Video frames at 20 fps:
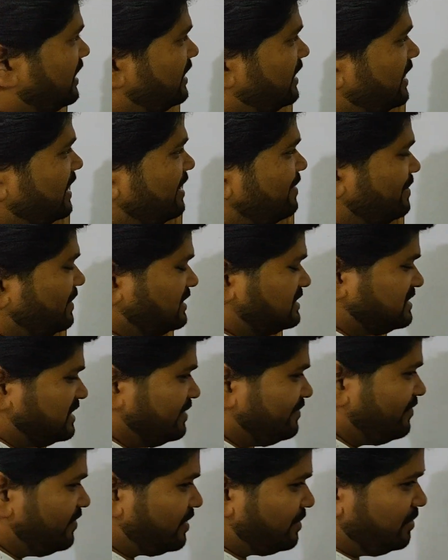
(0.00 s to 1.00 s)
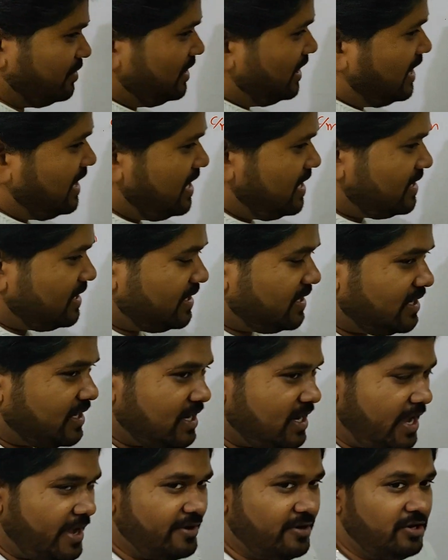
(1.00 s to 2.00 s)
and dimensional formula.
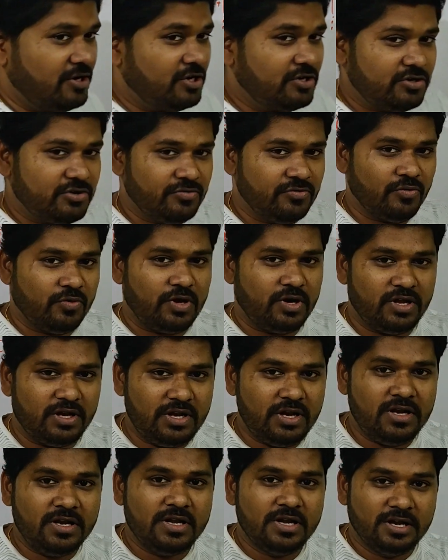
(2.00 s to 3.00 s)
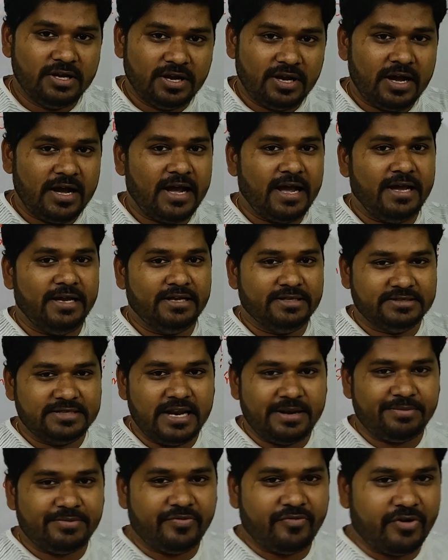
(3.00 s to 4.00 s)
I will not do all. I
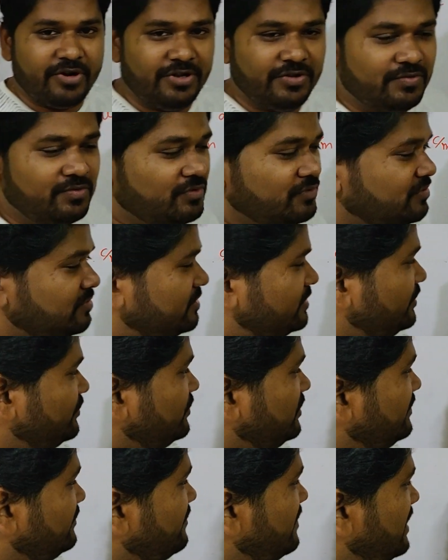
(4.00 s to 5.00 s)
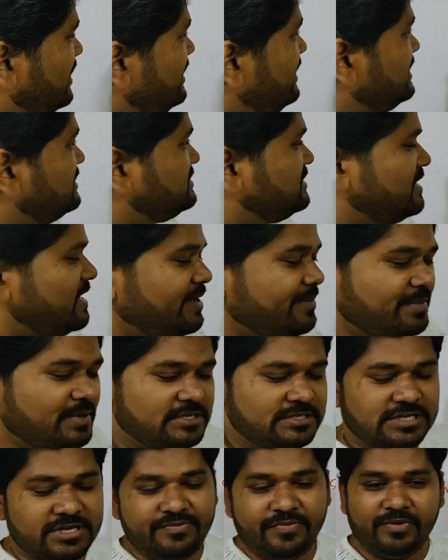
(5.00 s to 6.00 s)
left for you. You will find it's a
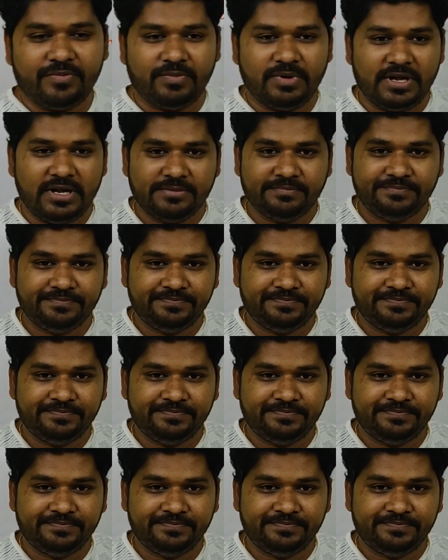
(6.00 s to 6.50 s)
dimensional formula.